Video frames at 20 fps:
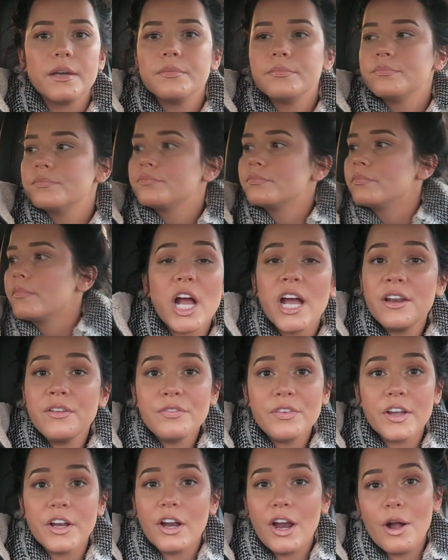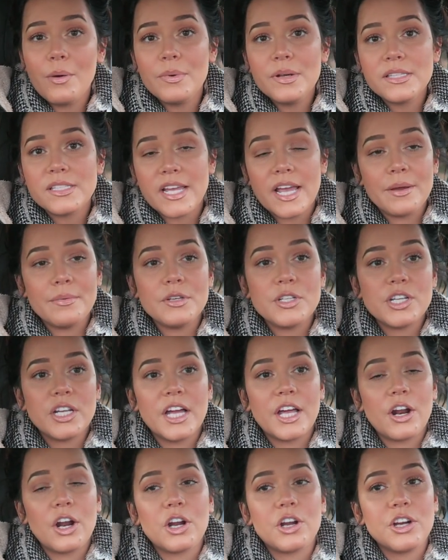I'm trying to figure out what day we should
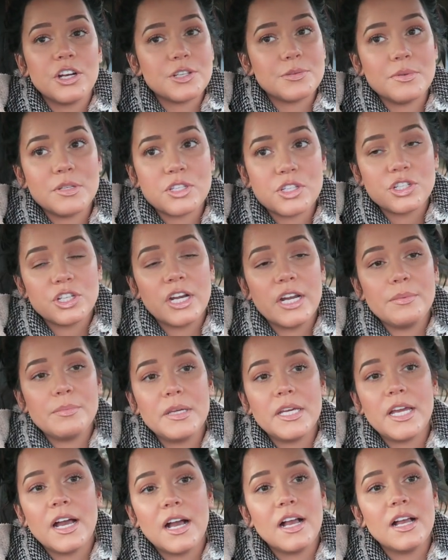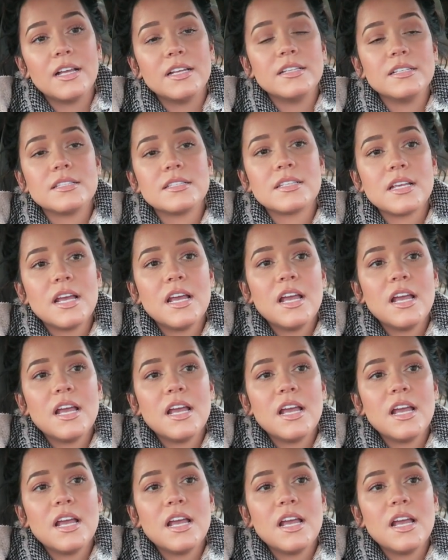get our Christmas tree because